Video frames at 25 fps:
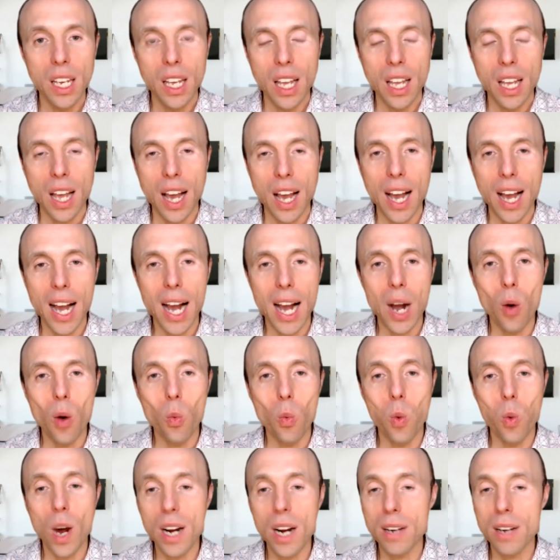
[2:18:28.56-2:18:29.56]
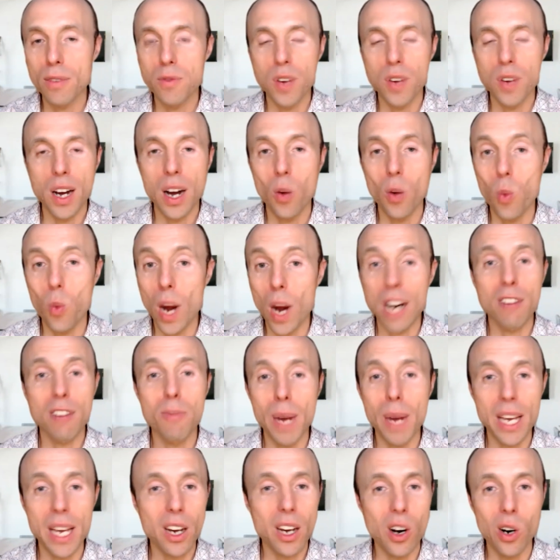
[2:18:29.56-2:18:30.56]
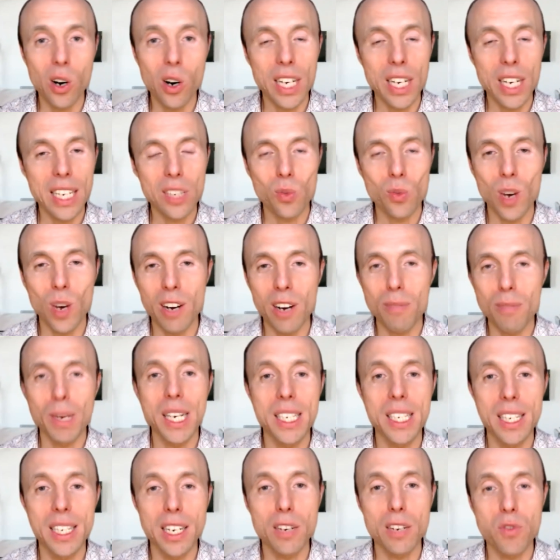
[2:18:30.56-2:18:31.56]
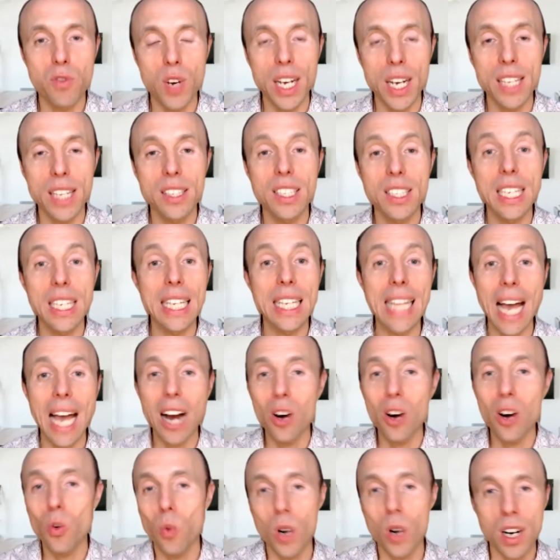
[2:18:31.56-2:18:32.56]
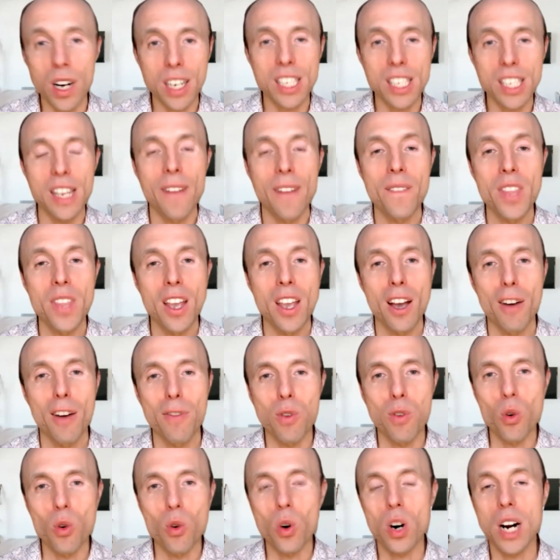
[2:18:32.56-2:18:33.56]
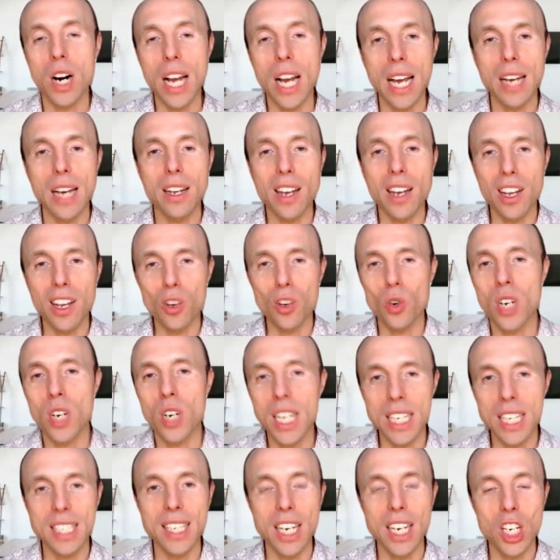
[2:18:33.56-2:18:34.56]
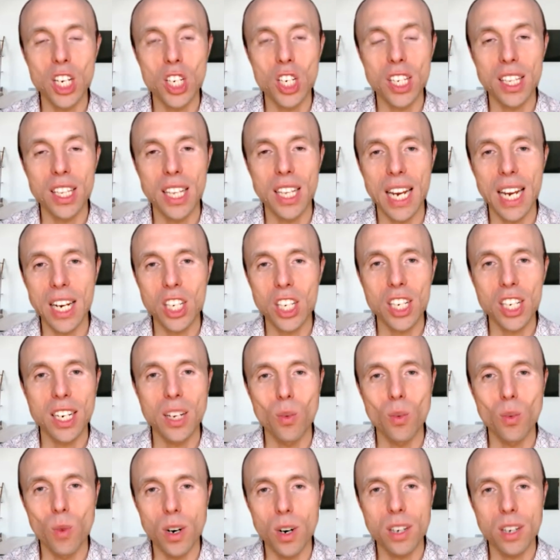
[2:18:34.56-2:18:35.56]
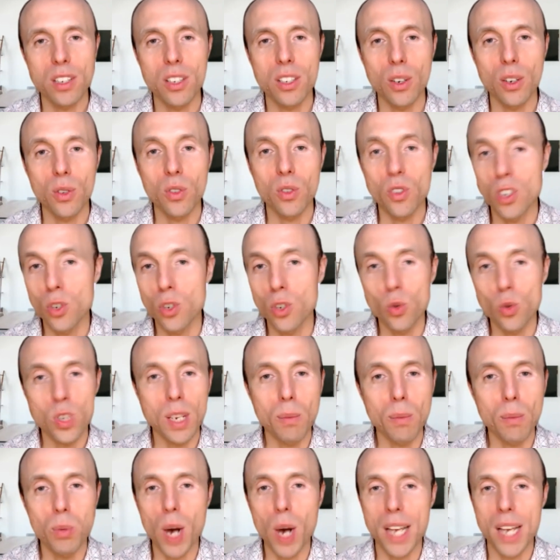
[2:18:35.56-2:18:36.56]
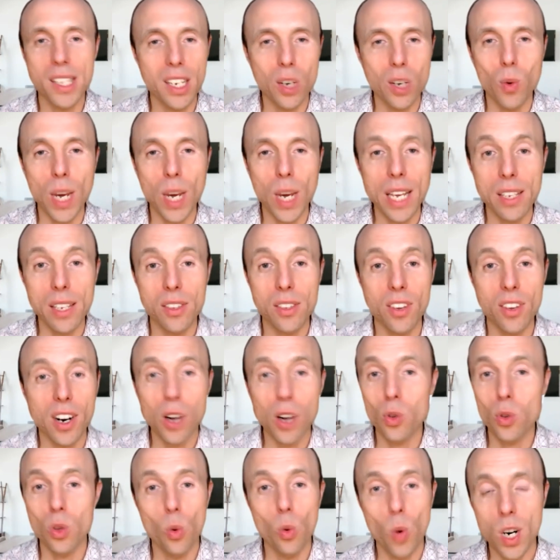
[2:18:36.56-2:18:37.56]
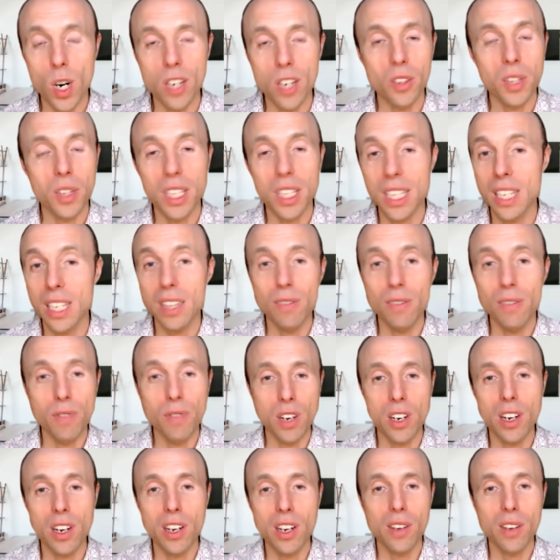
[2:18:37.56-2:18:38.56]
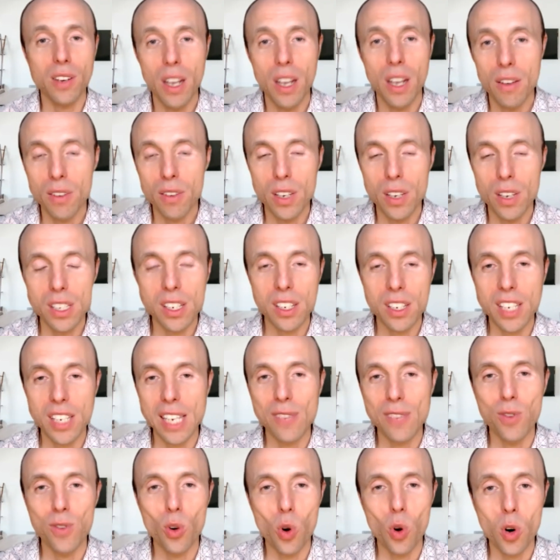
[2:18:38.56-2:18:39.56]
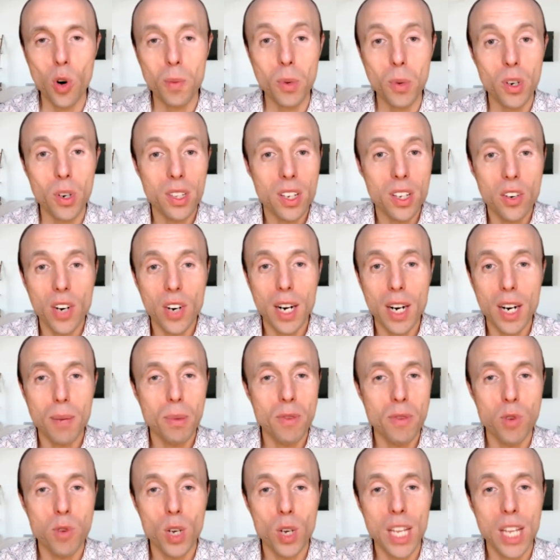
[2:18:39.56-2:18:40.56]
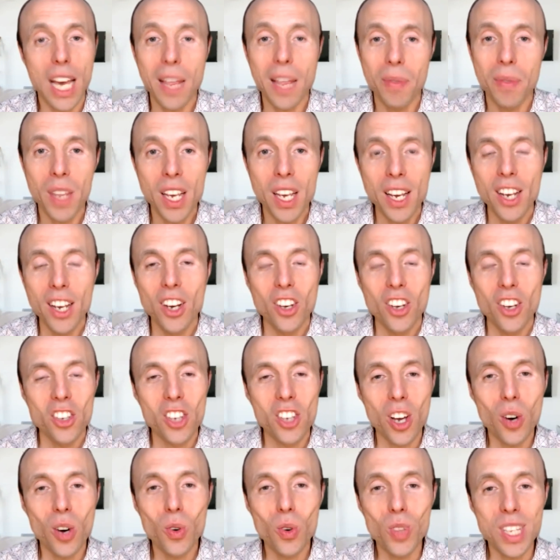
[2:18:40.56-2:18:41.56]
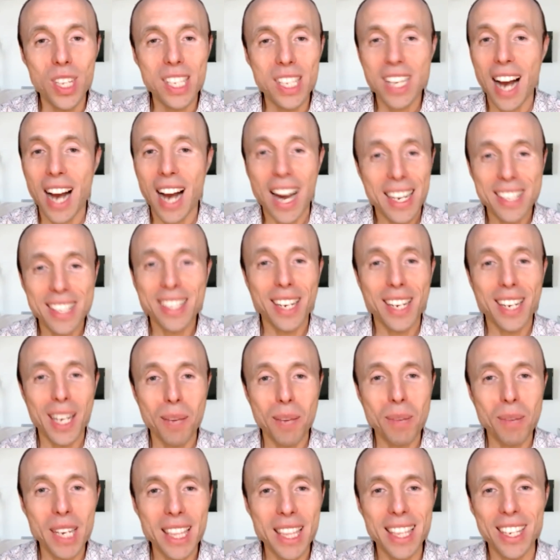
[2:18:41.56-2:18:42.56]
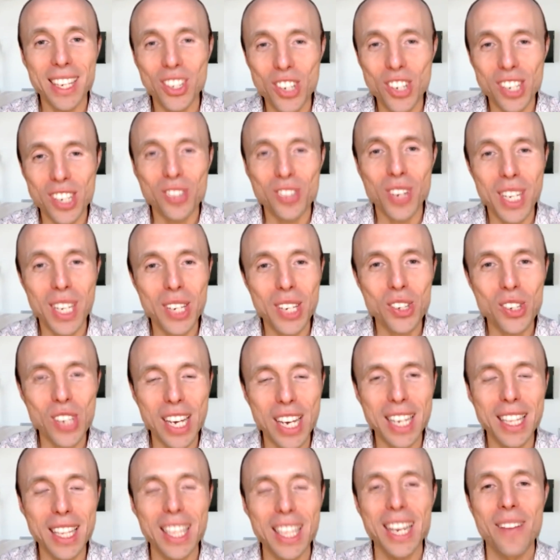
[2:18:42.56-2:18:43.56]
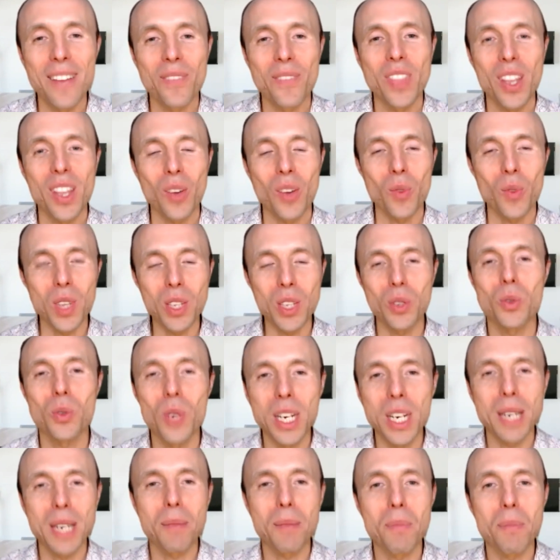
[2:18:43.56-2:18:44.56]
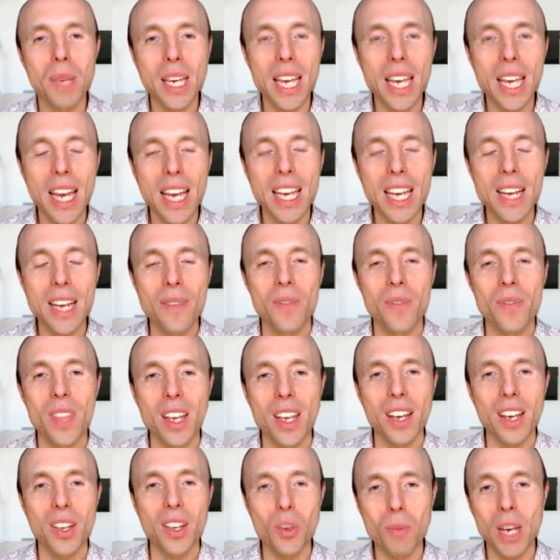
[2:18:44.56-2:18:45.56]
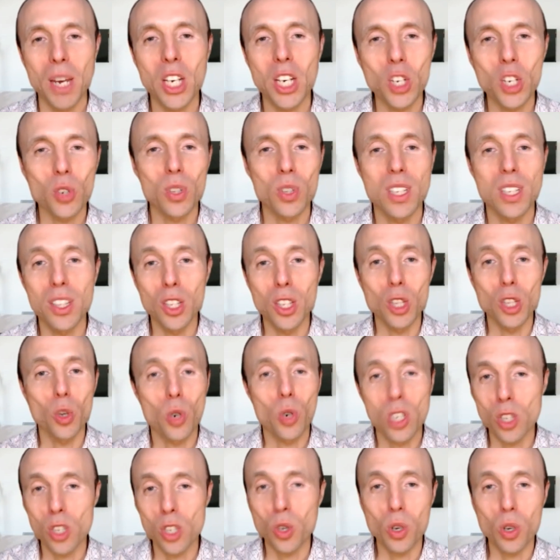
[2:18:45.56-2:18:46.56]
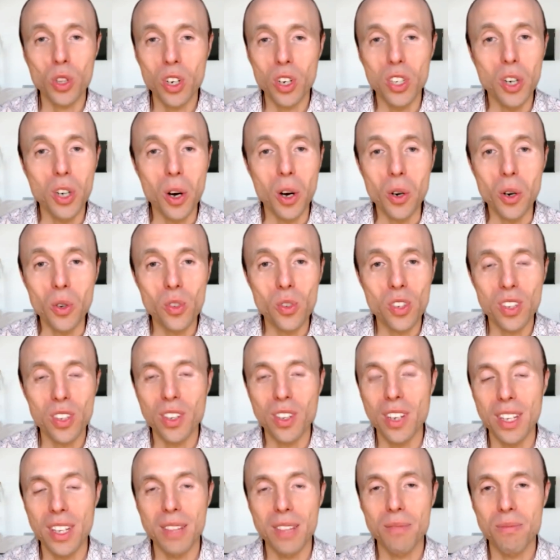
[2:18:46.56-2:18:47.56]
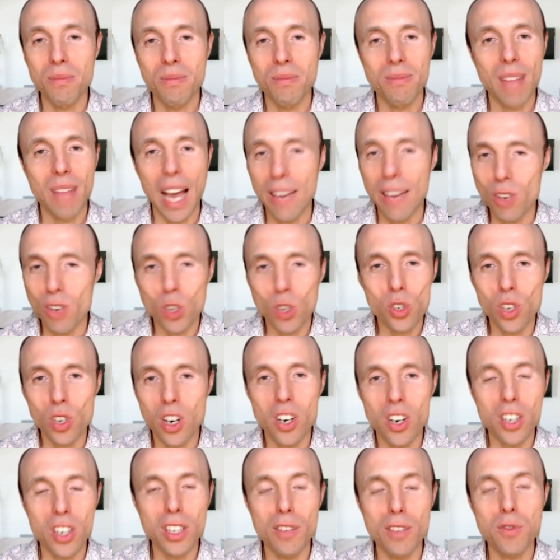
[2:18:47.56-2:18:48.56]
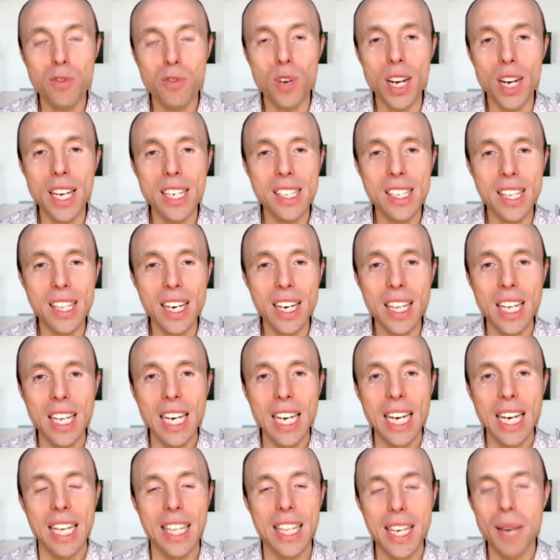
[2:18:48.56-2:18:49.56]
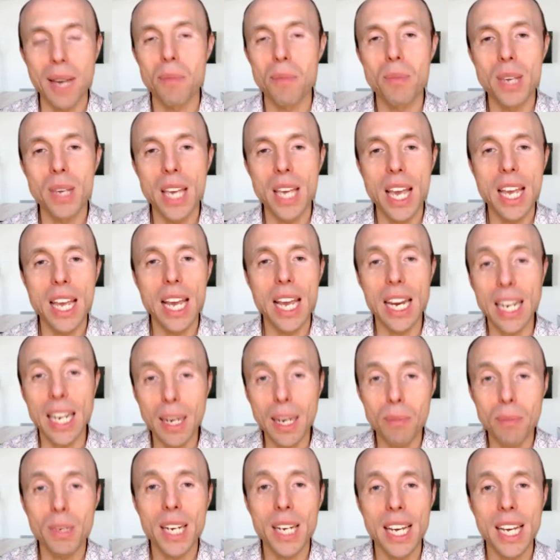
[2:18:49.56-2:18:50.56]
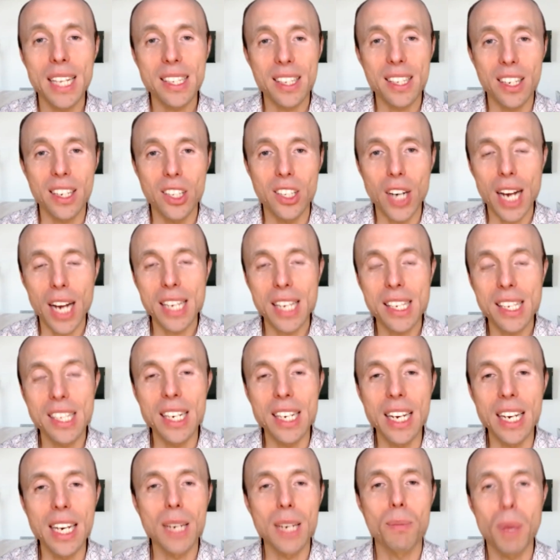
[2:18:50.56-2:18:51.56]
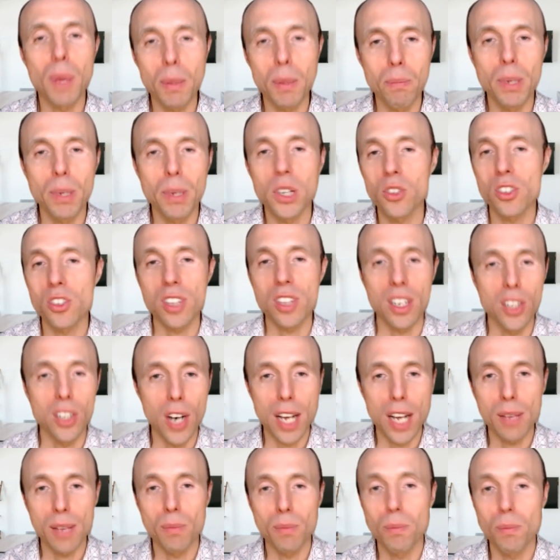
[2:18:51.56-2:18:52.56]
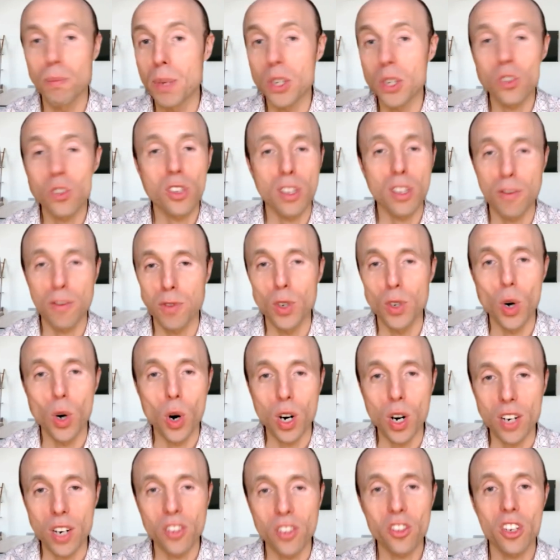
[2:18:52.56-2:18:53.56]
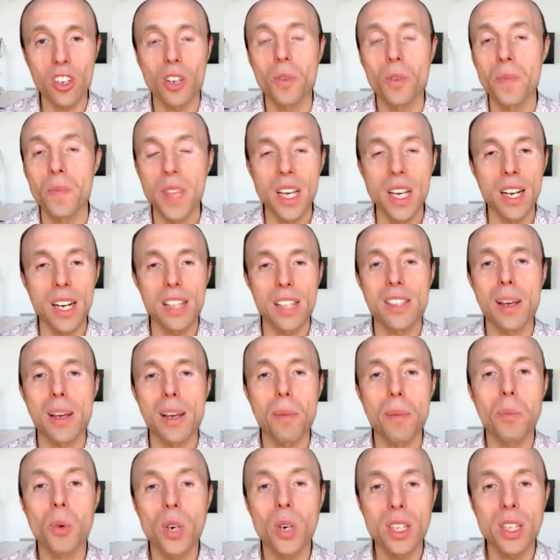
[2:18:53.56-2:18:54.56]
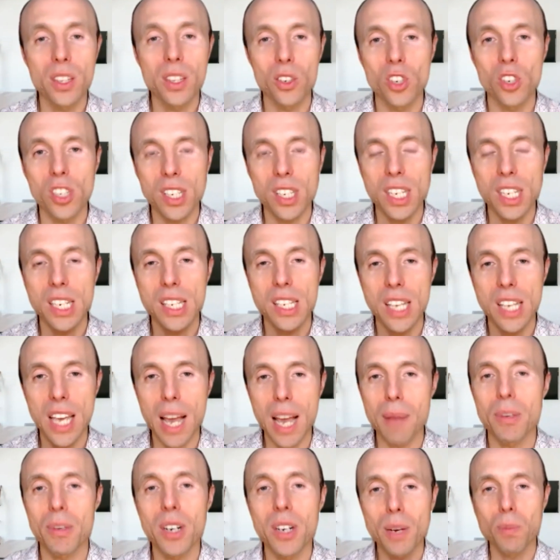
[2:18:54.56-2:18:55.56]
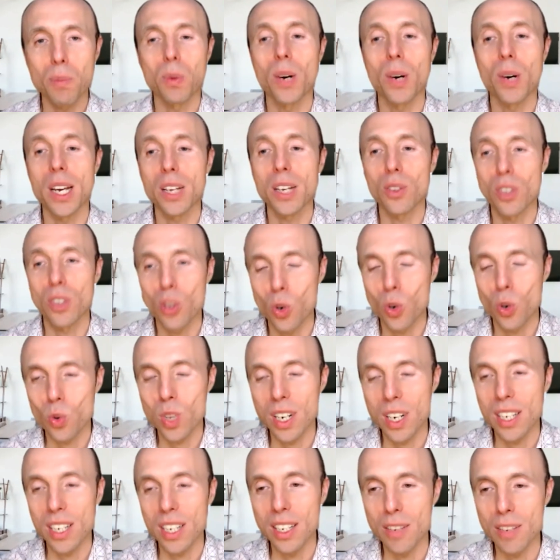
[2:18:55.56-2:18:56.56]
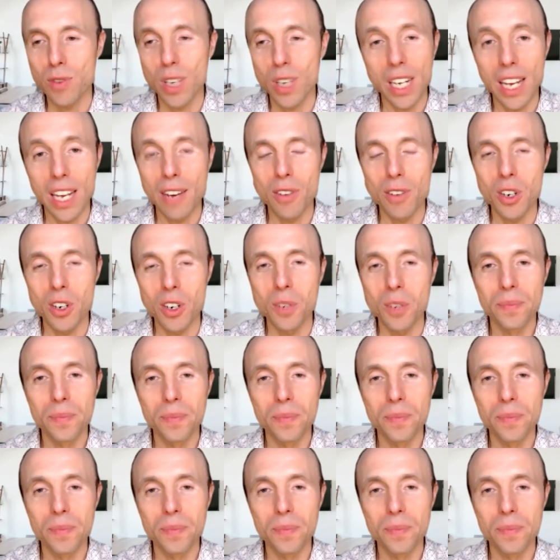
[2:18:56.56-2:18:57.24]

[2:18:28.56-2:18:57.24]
Uh, one of uh, one of my colleagues, one of my dear friends, he now works for an, an, organization that actually works on reducing plastic waste around the world and he had a very a successful corporate career before that. So the sky is the limit. And just like you said, when you do an MBA, you make sure that the doors don't close. And I've also heard the phrase that the MBA eliminates the glass ceiling but builds the glass, builds the floor. So at some point, you're just going to say, "I'm going to play on a totally different level."